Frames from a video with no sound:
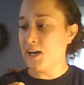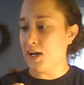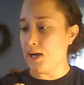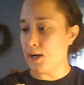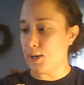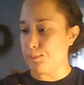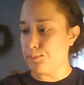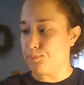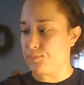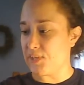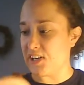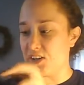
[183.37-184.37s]

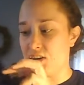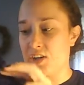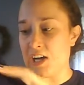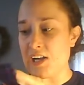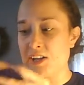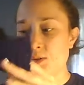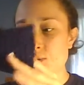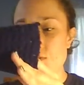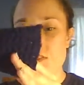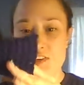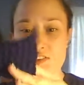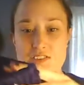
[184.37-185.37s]
Could I use
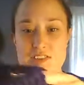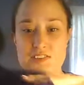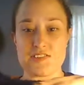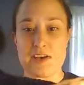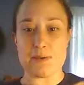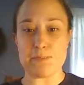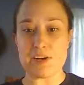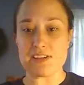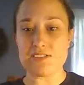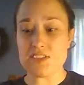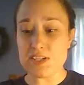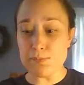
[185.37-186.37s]
this to set my
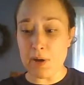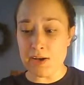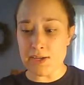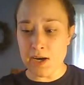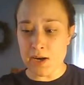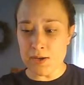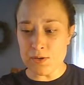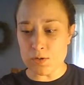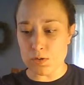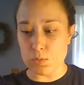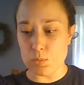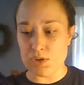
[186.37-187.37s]
teapot on,
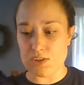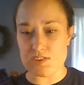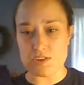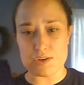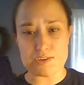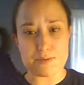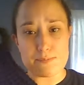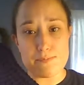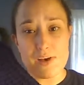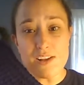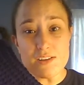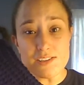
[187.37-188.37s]
or would it start to
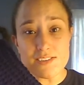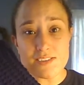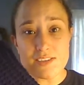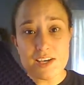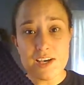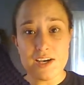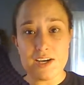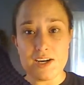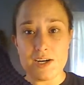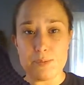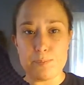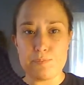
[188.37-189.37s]
melt?
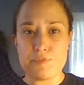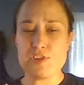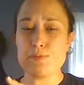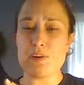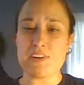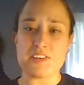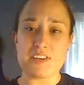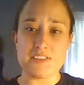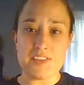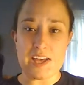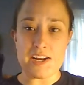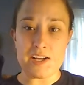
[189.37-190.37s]
Teapot doesn't get
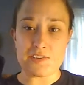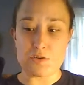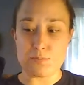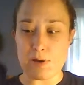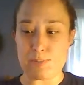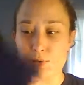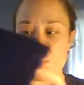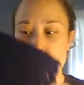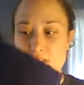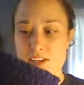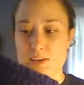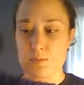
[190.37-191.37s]
that hot, so it might be okay.
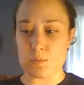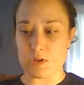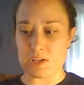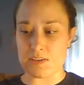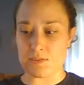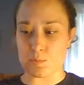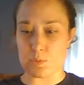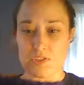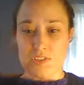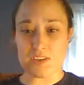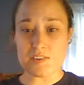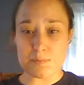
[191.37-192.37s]
Would
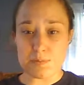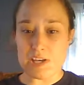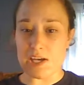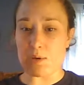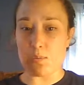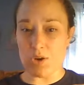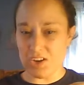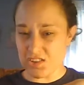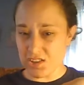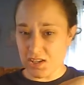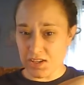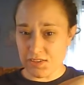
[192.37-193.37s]
this be a
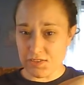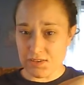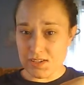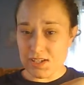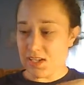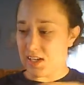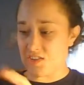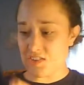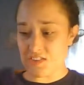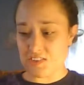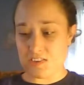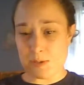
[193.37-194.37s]
washcloth? It
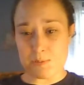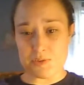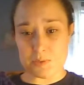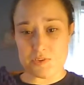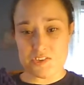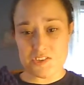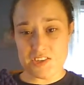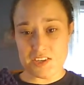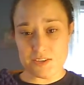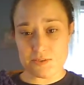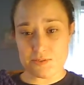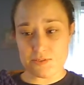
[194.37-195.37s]
seems so stiff.